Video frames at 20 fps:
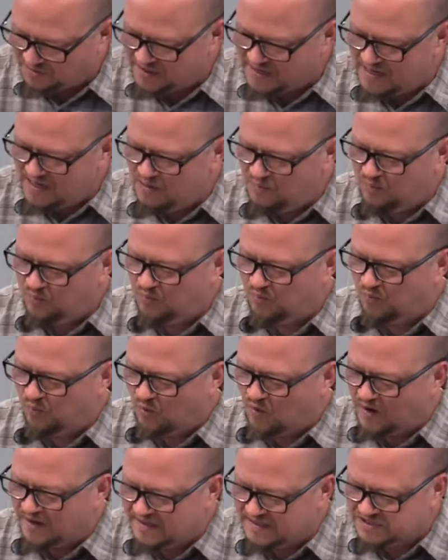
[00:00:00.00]
he
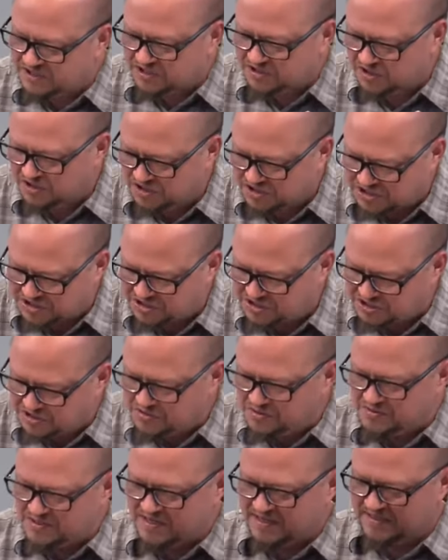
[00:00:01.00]
wanted to, to
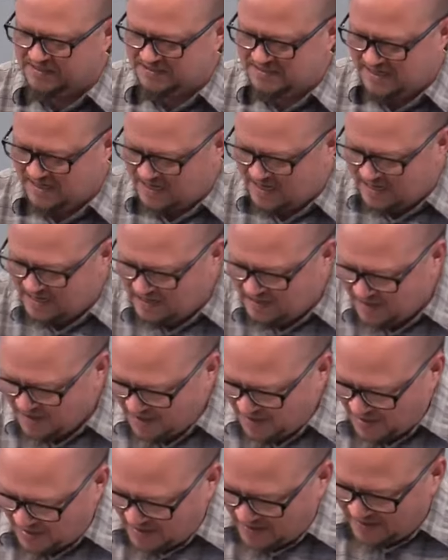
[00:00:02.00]
do this and he
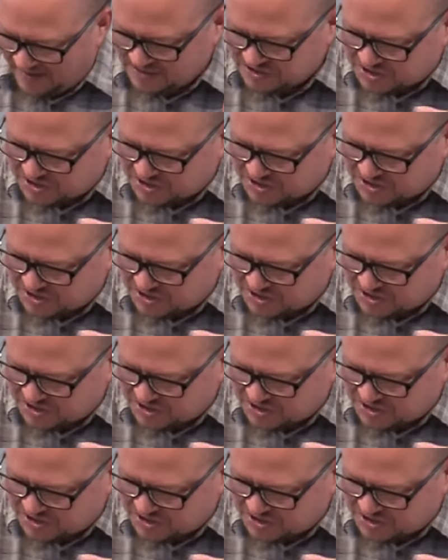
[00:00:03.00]
uh,